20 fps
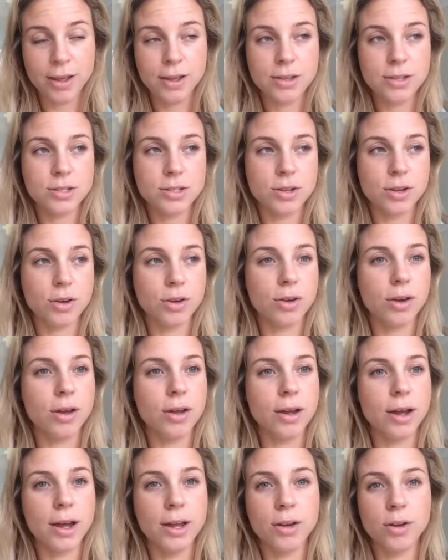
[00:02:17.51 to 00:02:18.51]
So
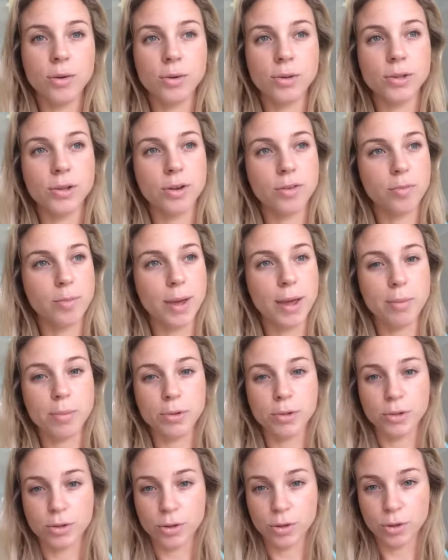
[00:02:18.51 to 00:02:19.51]
I know a lot of
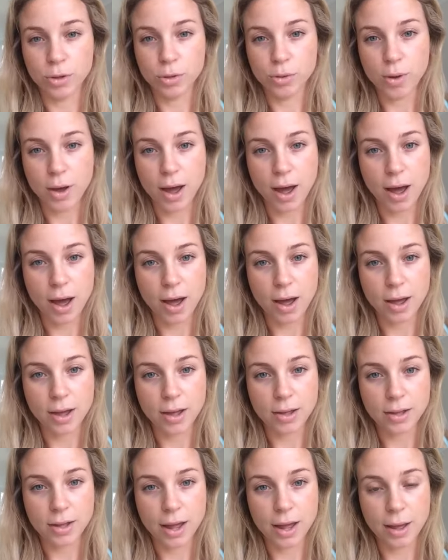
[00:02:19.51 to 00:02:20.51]
people who are